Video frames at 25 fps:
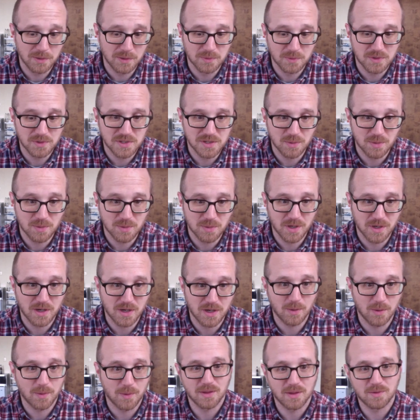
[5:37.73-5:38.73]
We're still working our
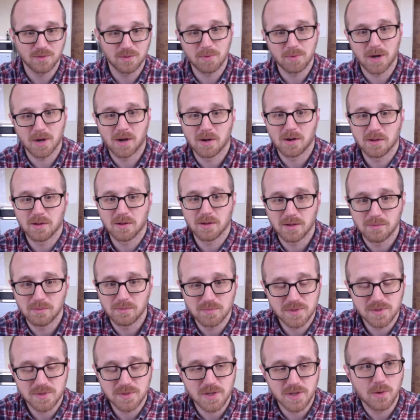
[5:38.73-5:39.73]
way through Parenthood.
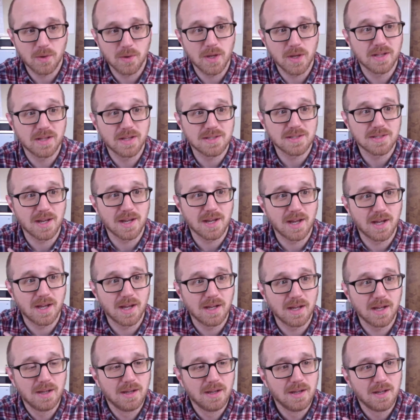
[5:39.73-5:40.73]
So it's uh,
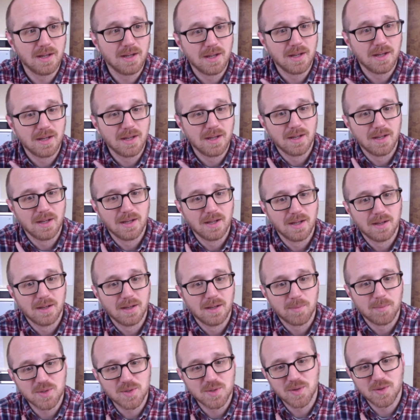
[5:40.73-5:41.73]

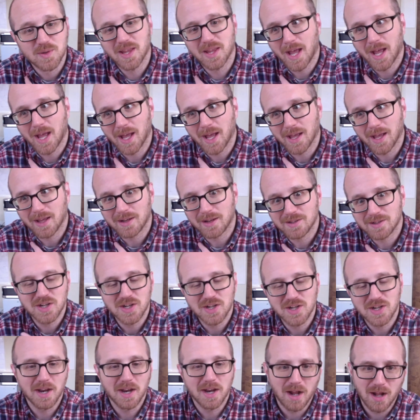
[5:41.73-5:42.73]
between that and
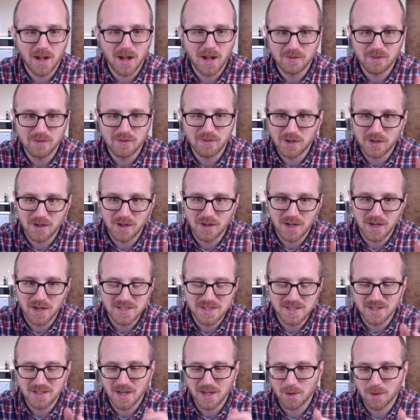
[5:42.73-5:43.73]
John Oliver, I
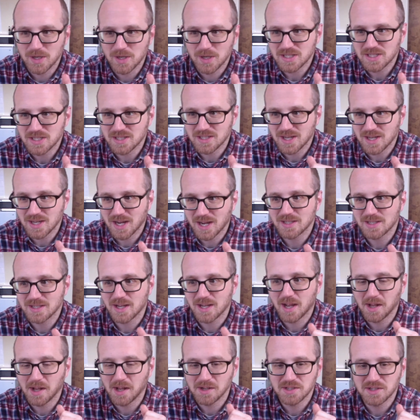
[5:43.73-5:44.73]
still got to watch the
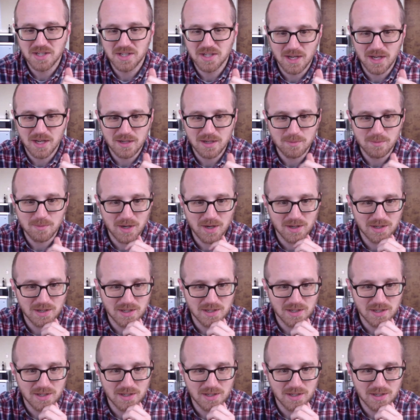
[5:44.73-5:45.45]
Scientology documentaries.